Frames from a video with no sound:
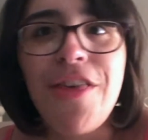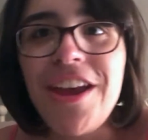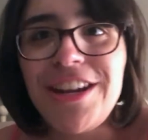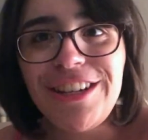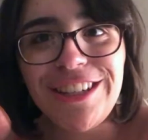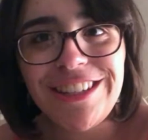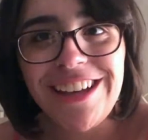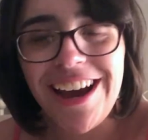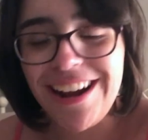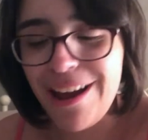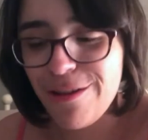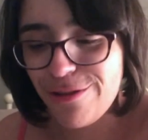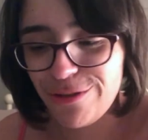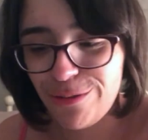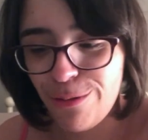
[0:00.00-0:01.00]
They just cut
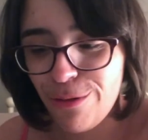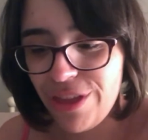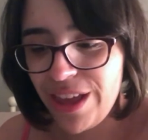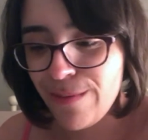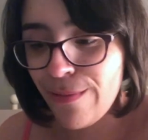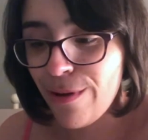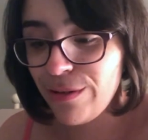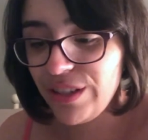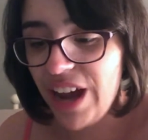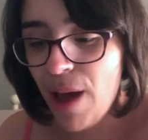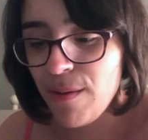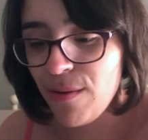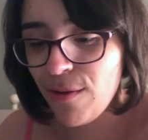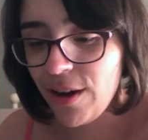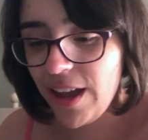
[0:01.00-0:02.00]
out this whole thing about
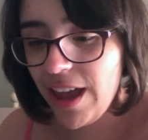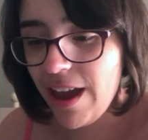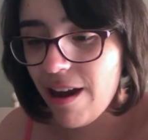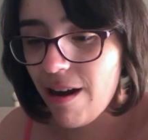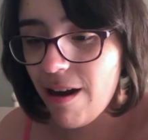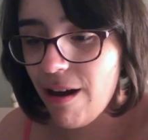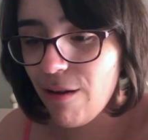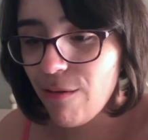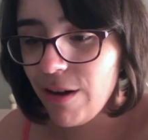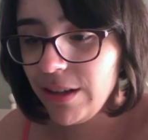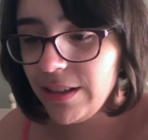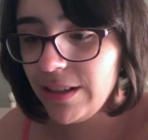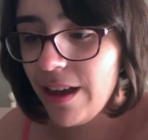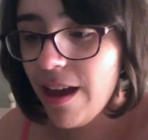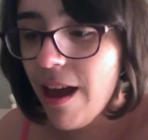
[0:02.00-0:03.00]
Dobby working at
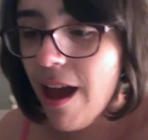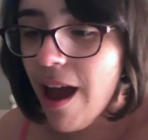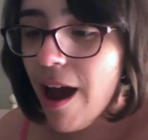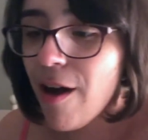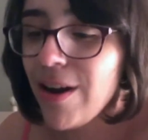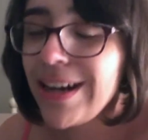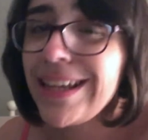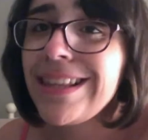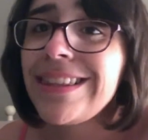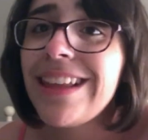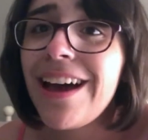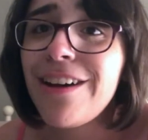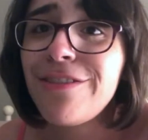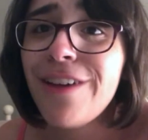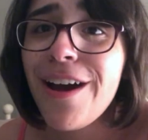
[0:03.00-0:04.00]
Hogwarts. Oh, and I
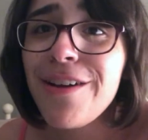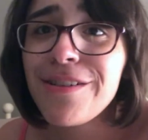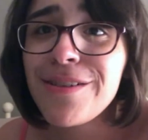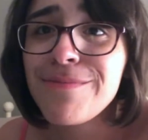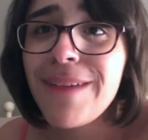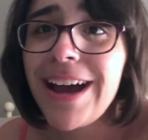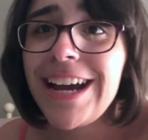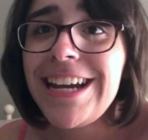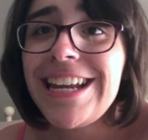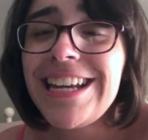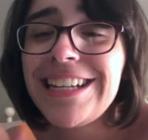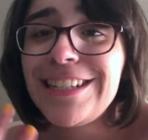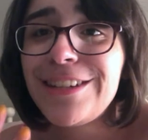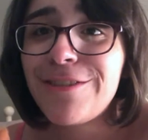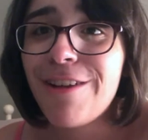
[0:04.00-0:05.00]
love how Hermione
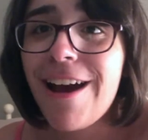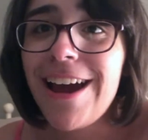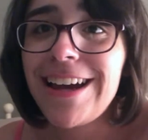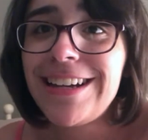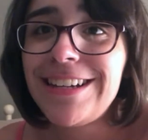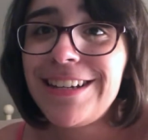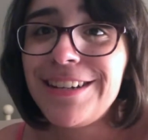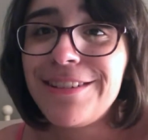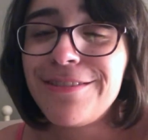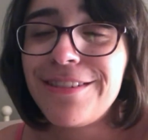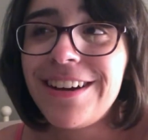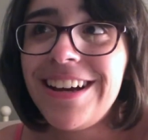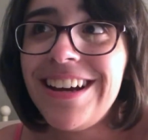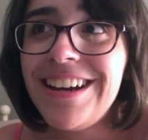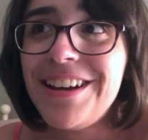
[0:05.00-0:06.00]
is trying
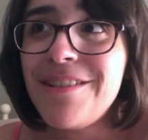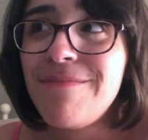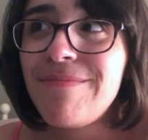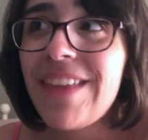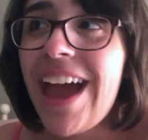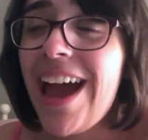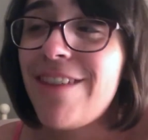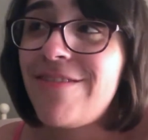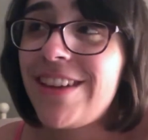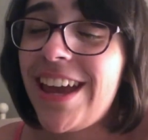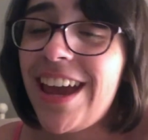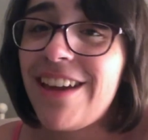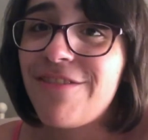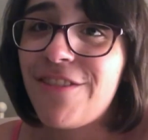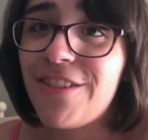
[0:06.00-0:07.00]
to
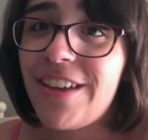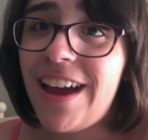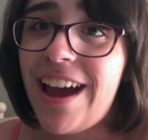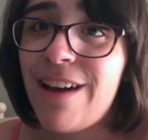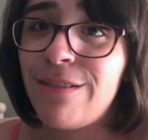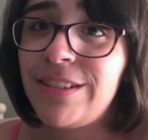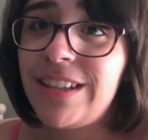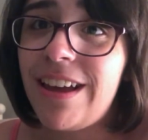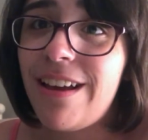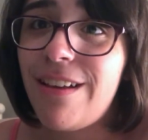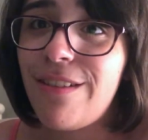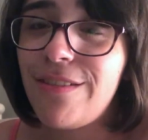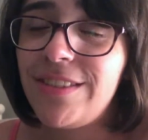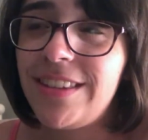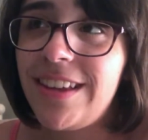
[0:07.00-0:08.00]
advocate for the house
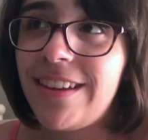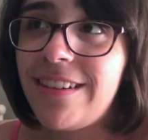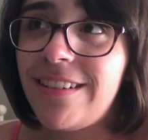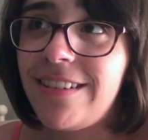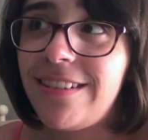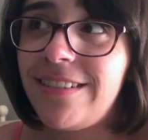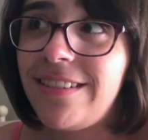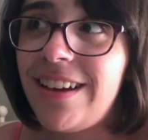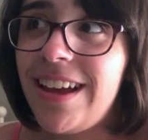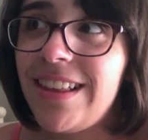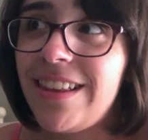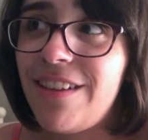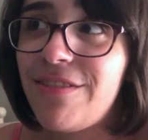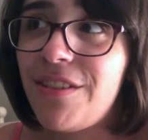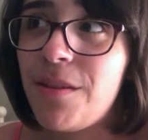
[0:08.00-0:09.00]
elves. Like, oh, I
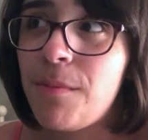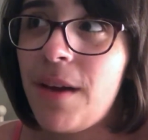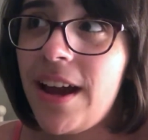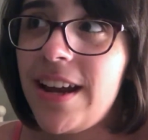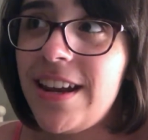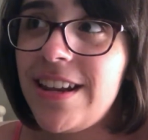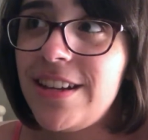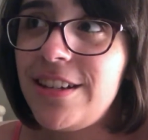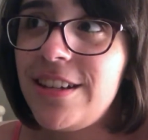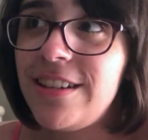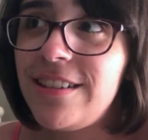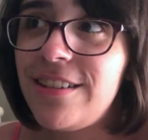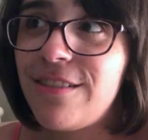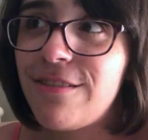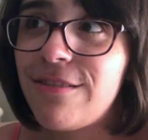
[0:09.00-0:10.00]
love Hermione.
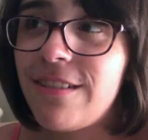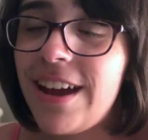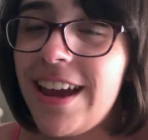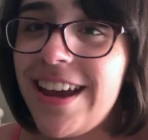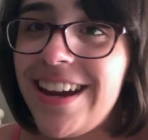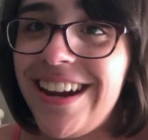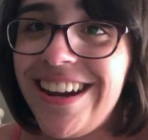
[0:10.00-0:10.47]
She's great.